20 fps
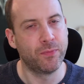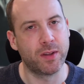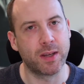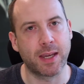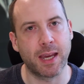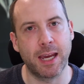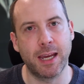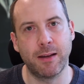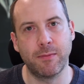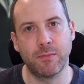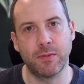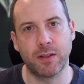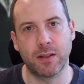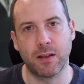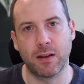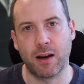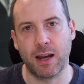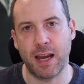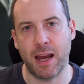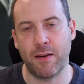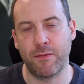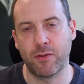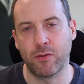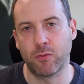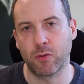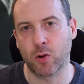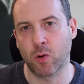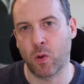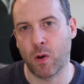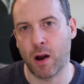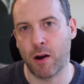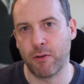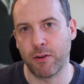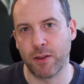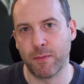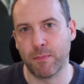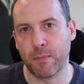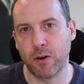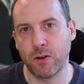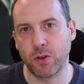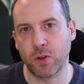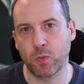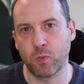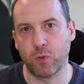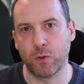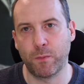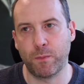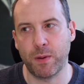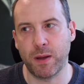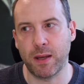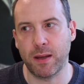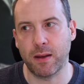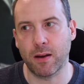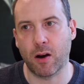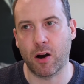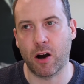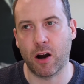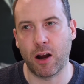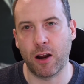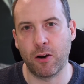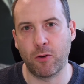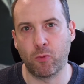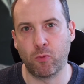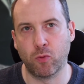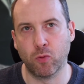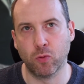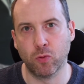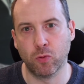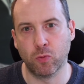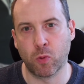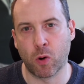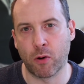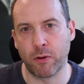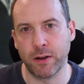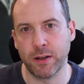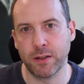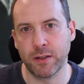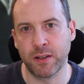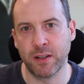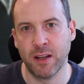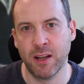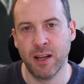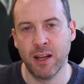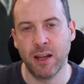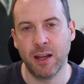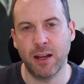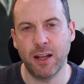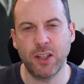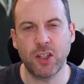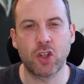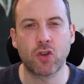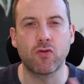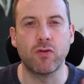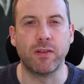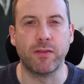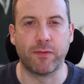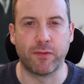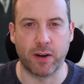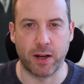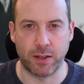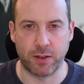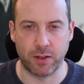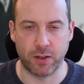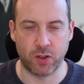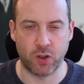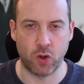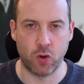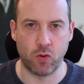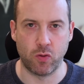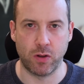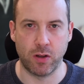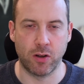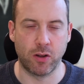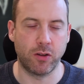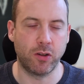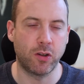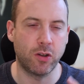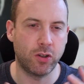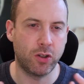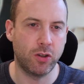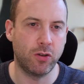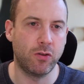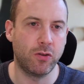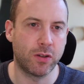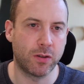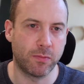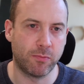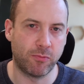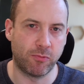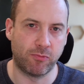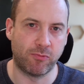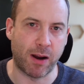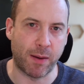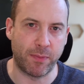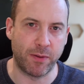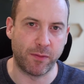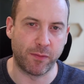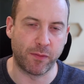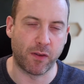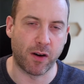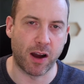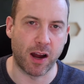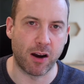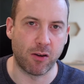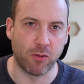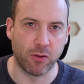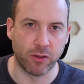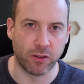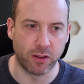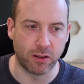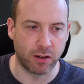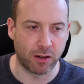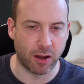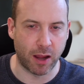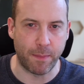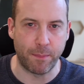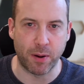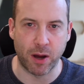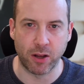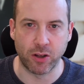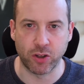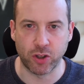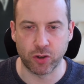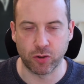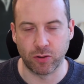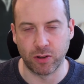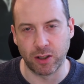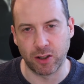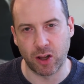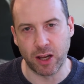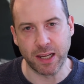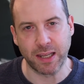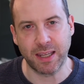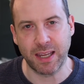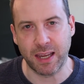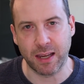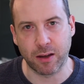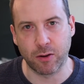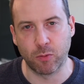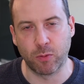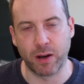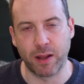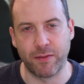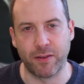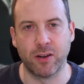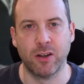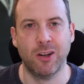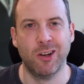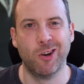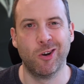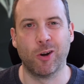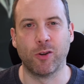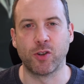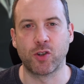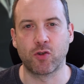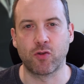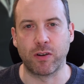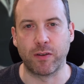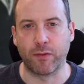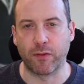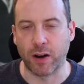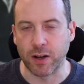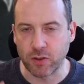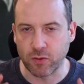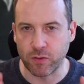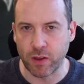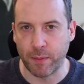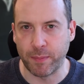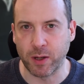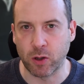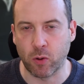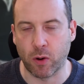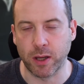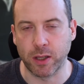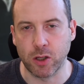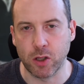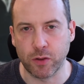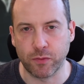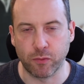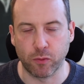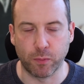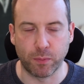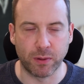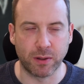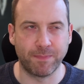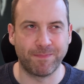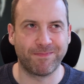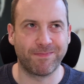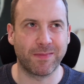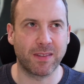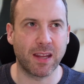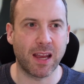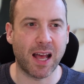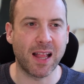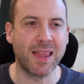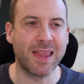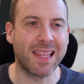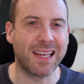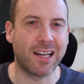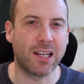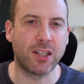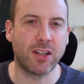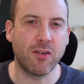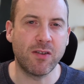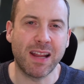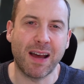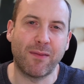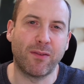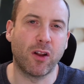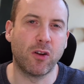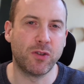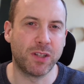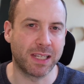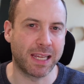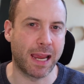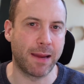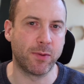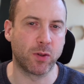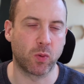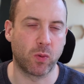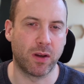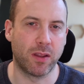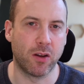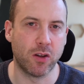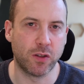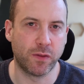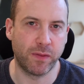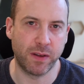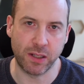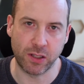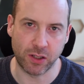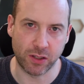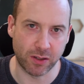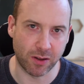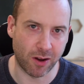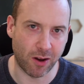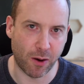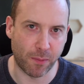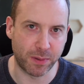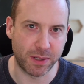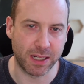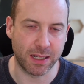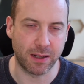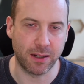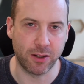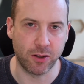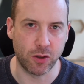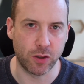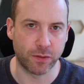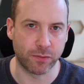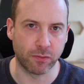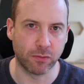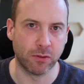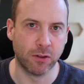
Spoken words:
The games that I have that require it the most would be Hyrule Warriors and Street Fighter 2. You know, you could use rapid fire on the light punch or light kick or whatever on Street Fighter, and that'd be quite useful. But other than that, I don't have loads of games where those features are particularly useful.